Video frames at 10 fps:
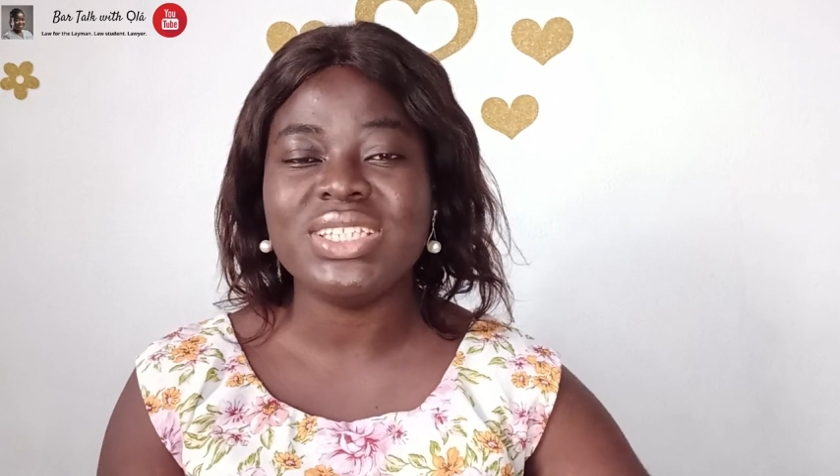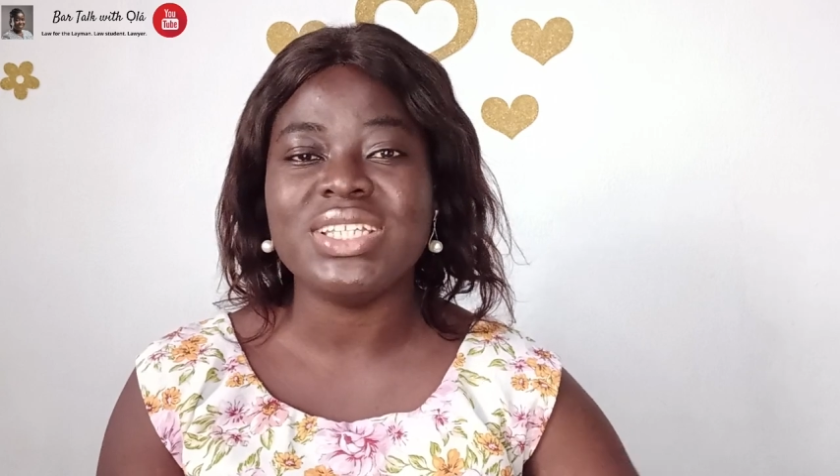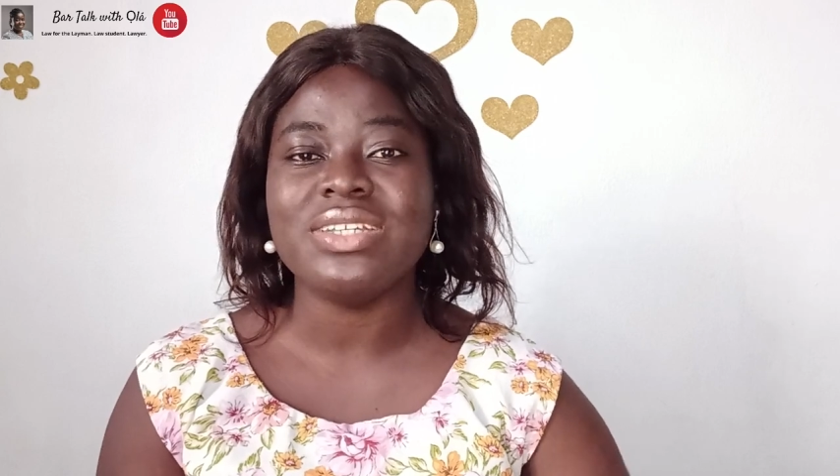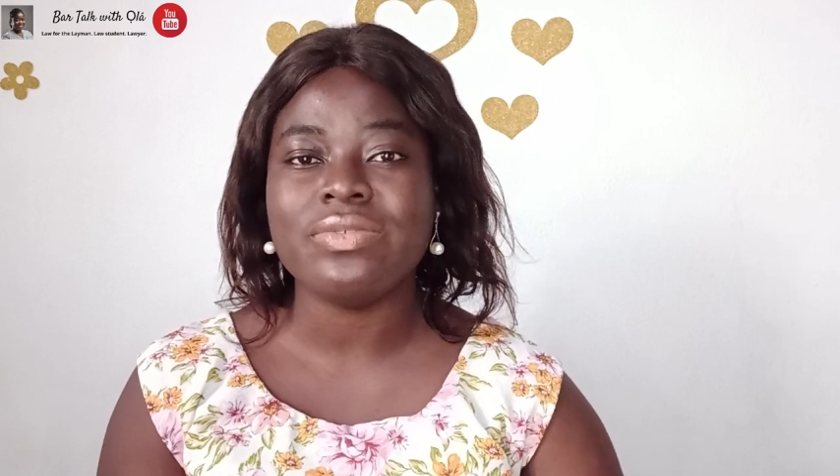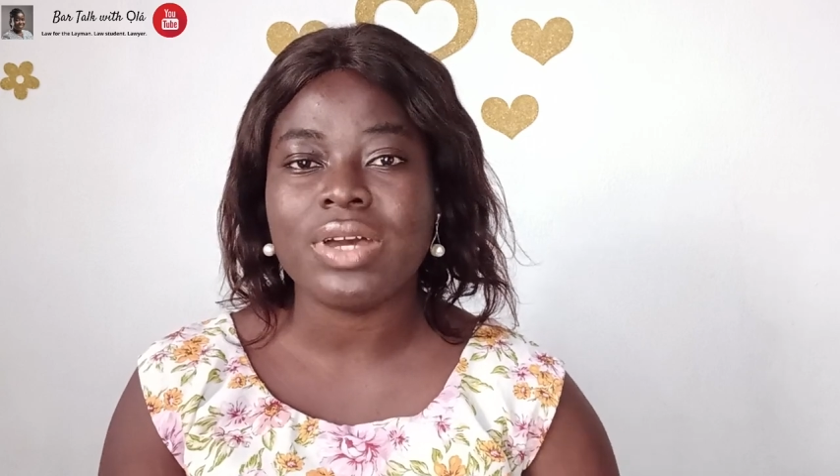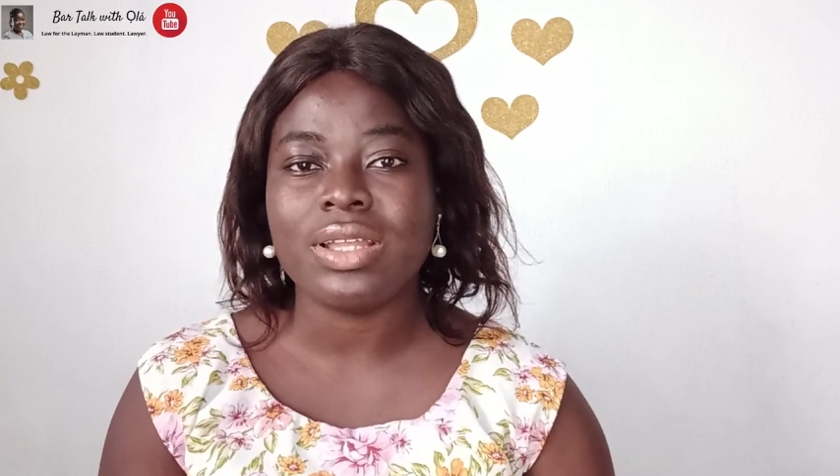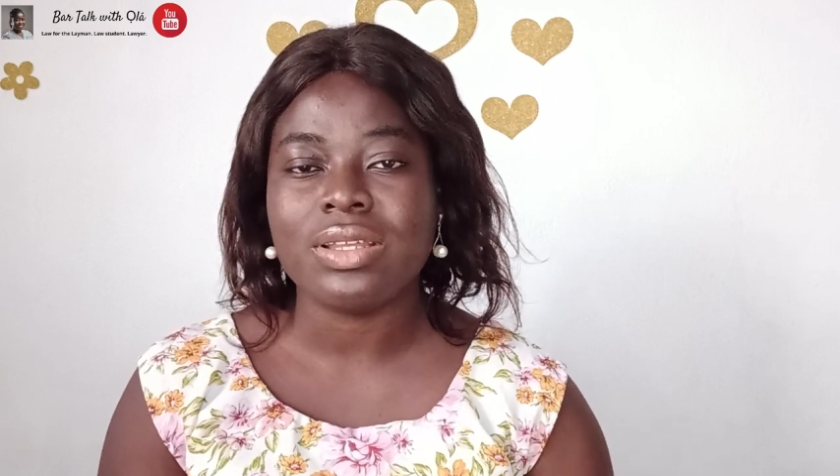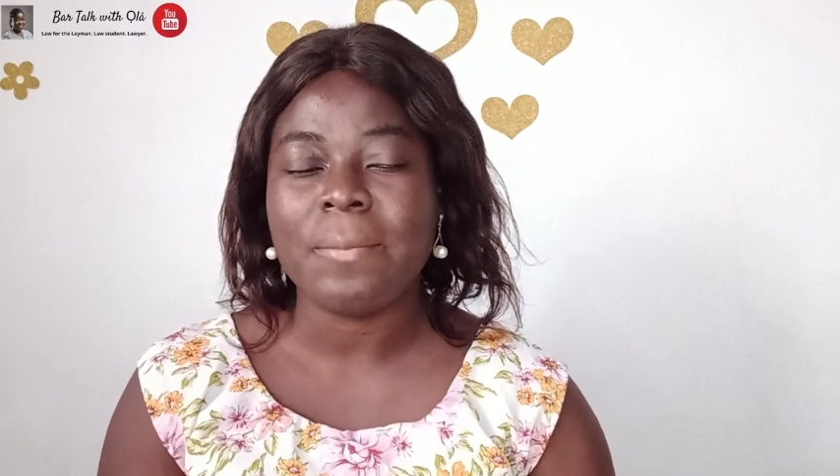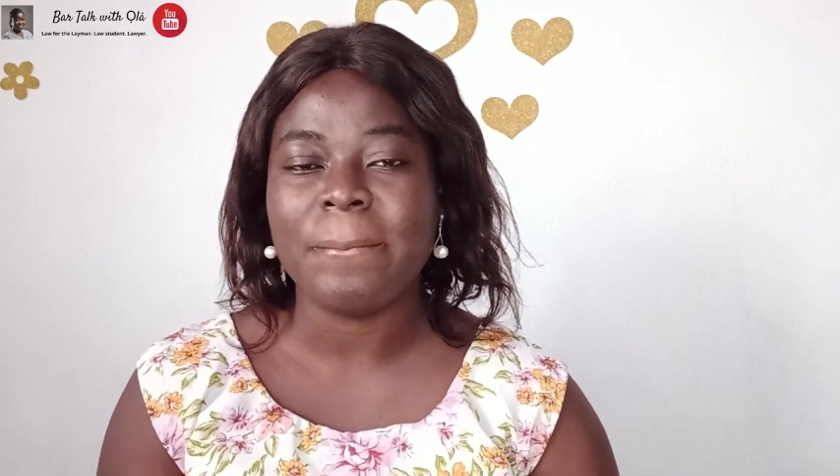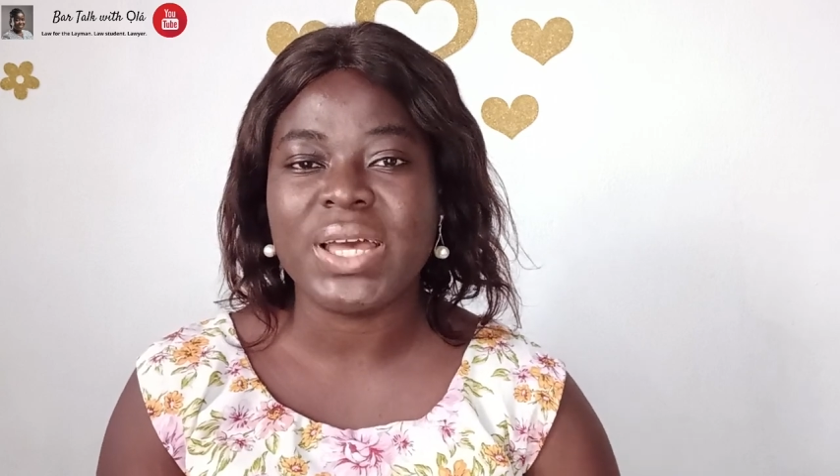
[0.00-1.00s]
delivered
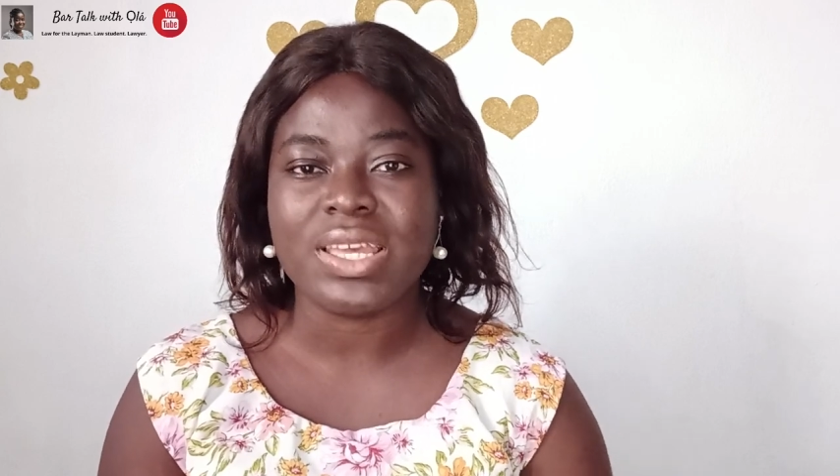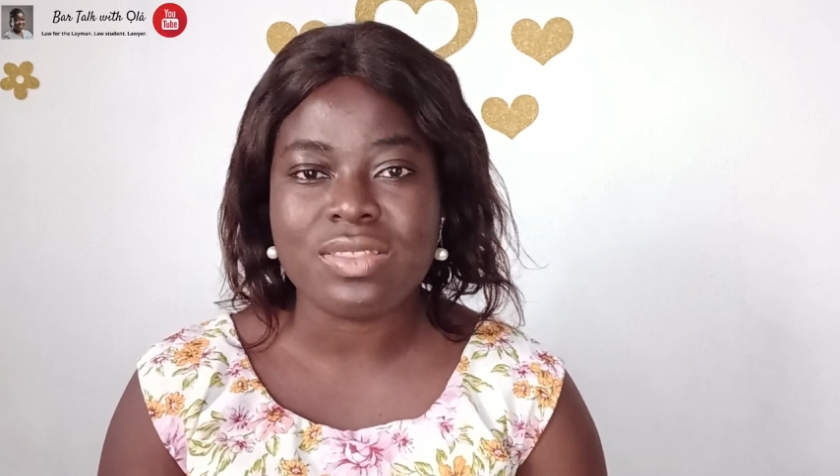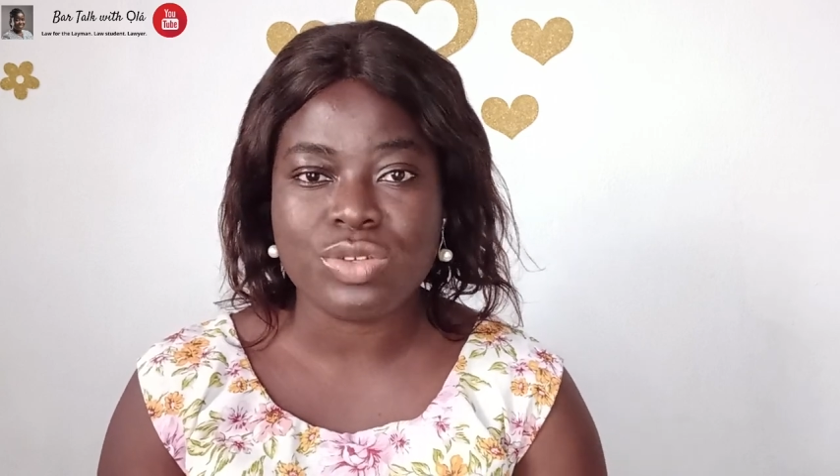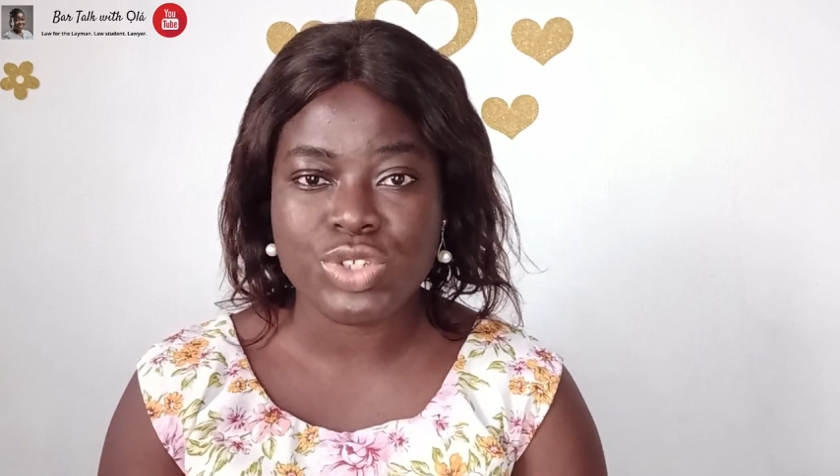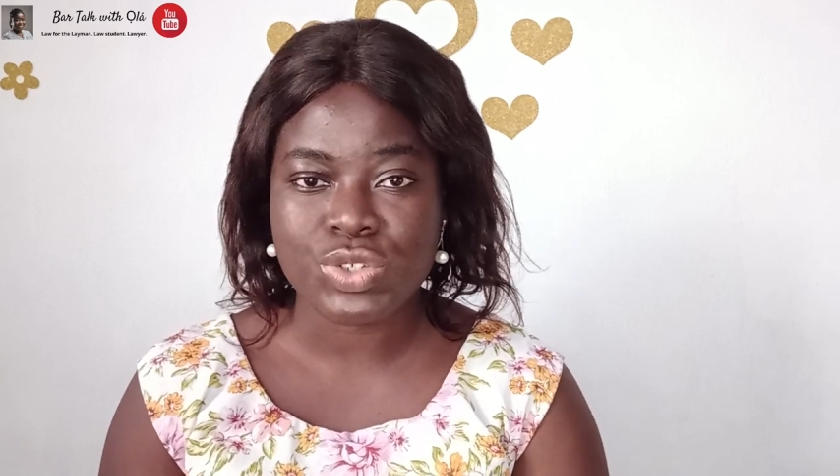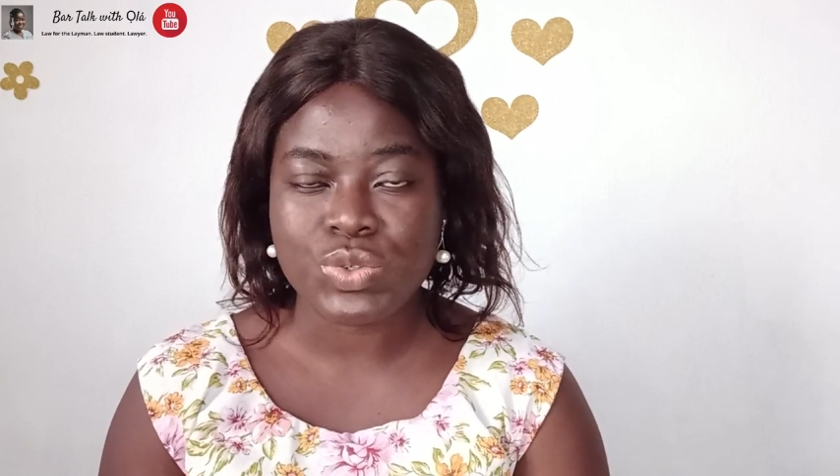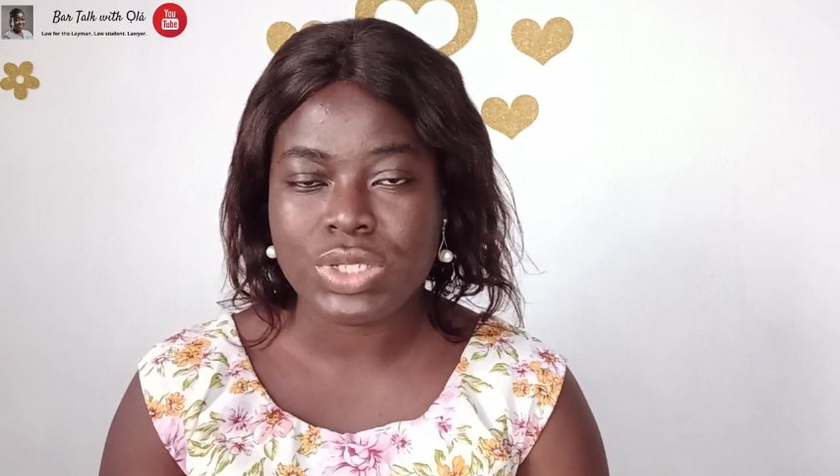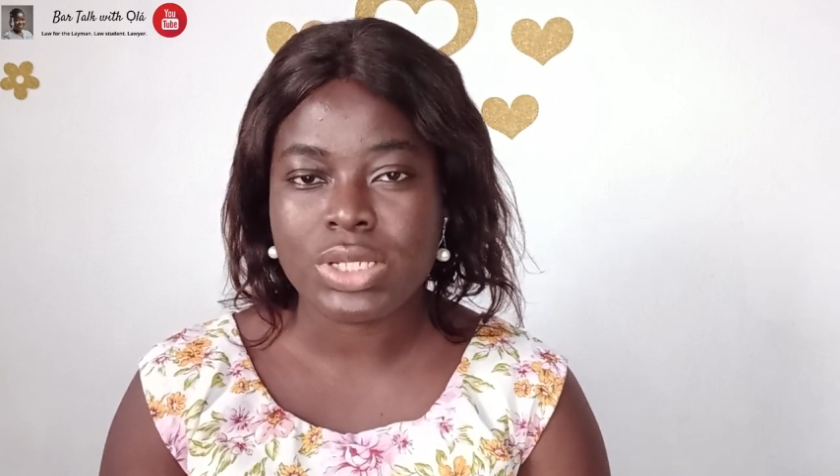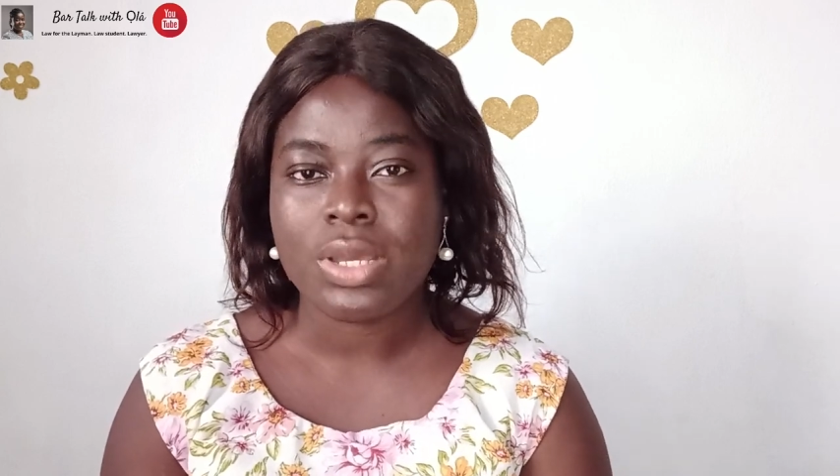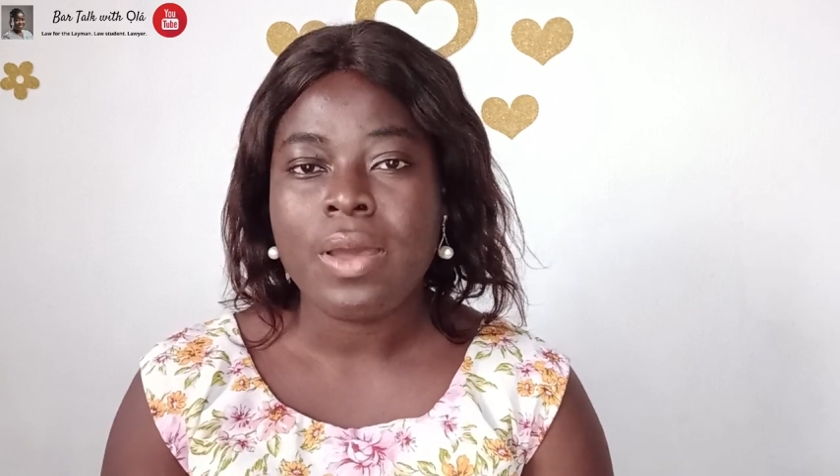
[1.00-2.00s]
by the
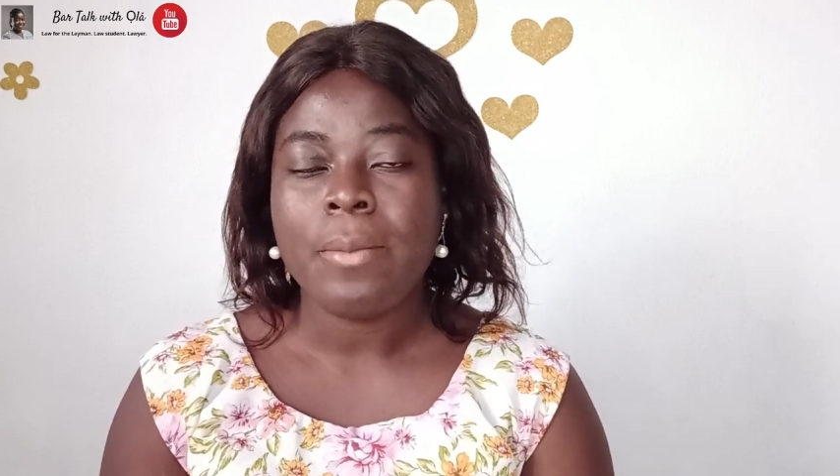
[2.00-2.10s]
judge.